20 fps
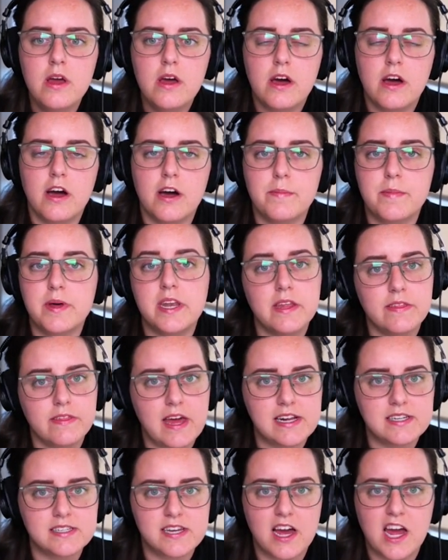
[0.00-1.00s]
And in
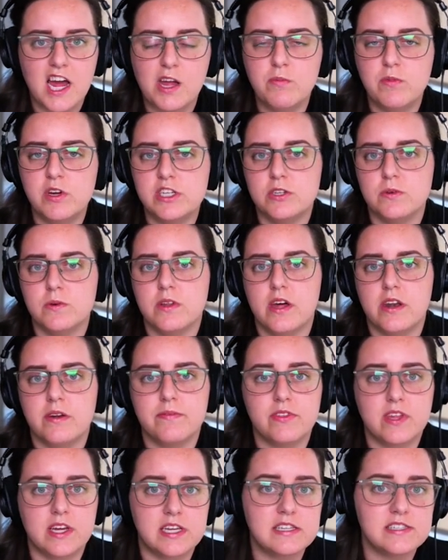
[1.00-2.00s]
that time, we do a lot
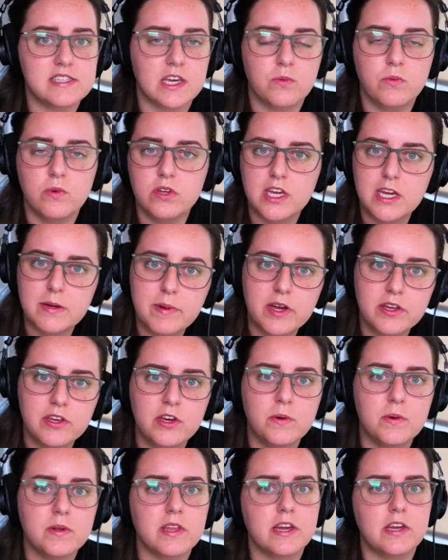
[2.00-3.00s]
of things like we'll email
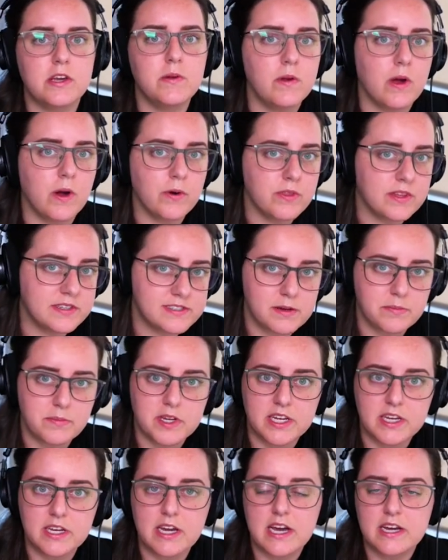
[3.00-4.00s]
you and let you know that
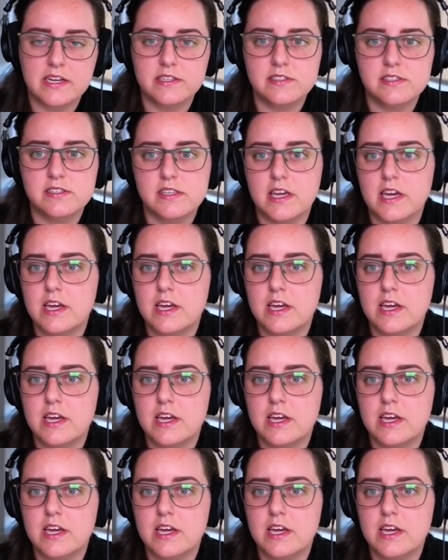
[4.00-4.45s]
somebody has